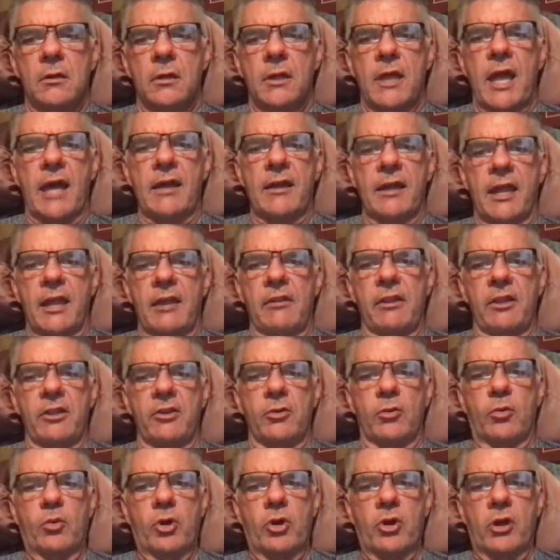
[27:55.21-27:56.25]
got Haley
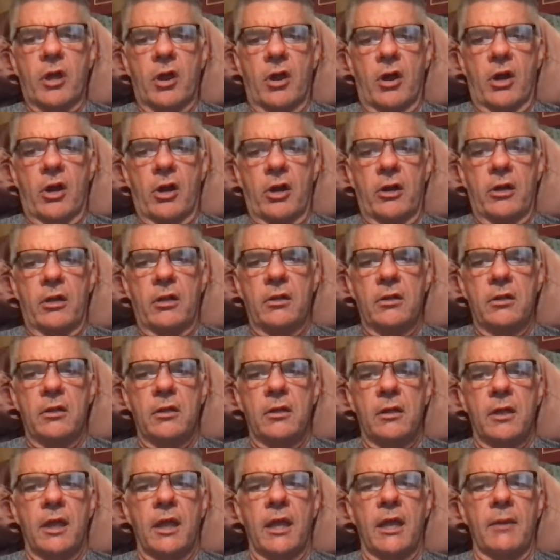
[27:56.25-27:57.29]
to work hard,
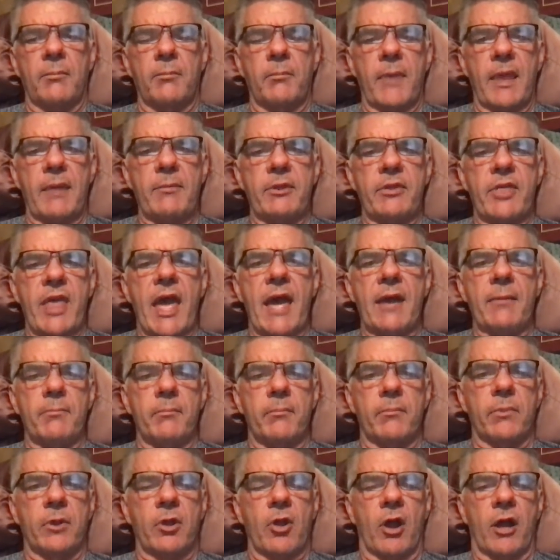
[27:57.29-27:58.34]
and maybe
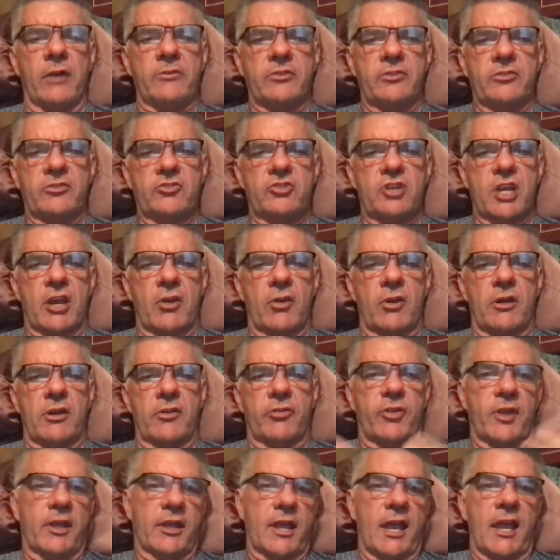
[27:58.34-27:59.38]
that causes Jerry to
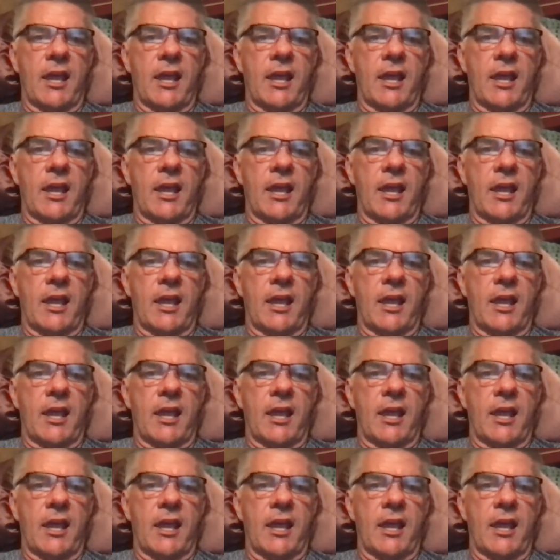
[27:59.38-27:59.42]
think,